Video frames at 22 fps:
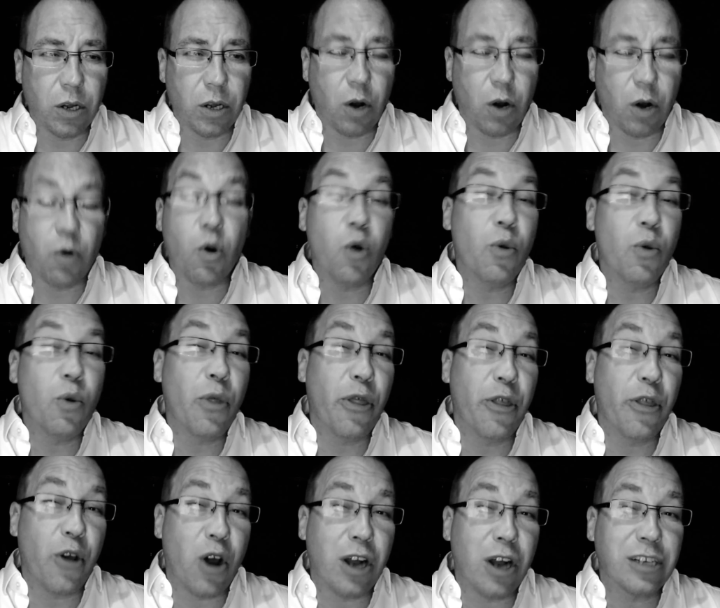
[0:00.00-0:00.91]
our own
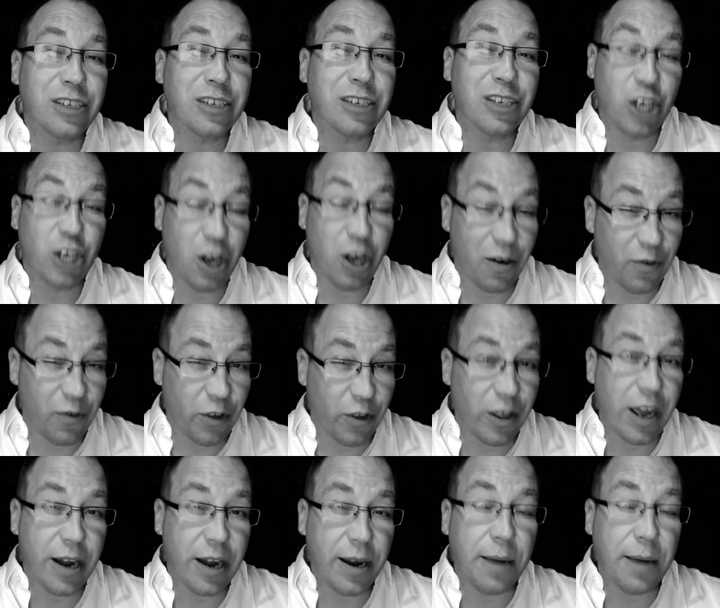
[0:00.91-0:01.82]
thoughts to cover
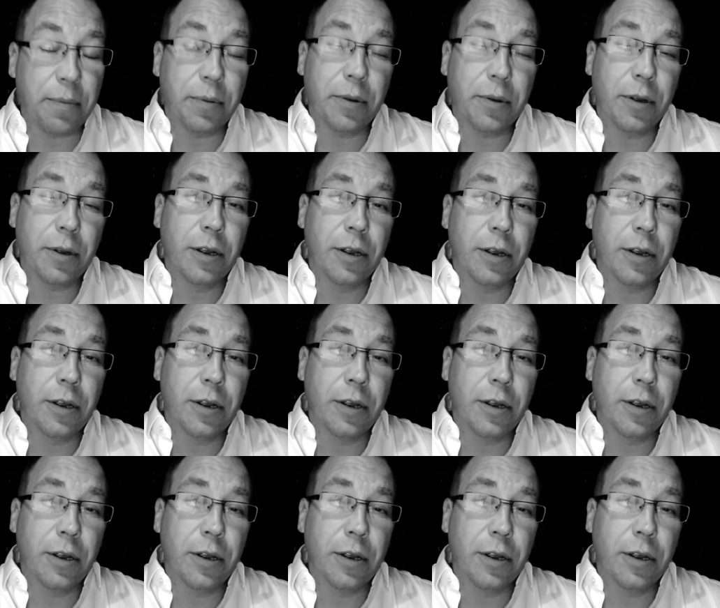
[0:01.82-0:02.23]
that up.